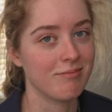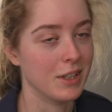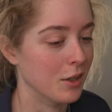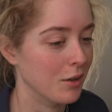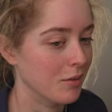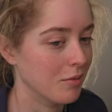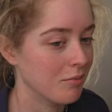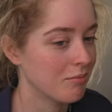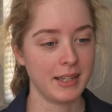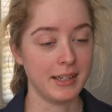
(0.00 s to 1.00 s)
they don't.
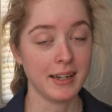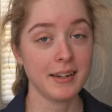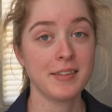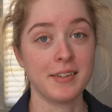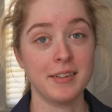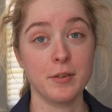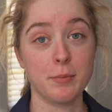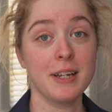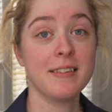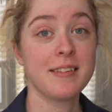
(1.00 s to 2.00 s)
Next is
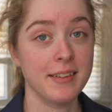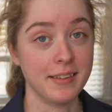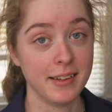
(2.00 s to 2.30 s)
Spence and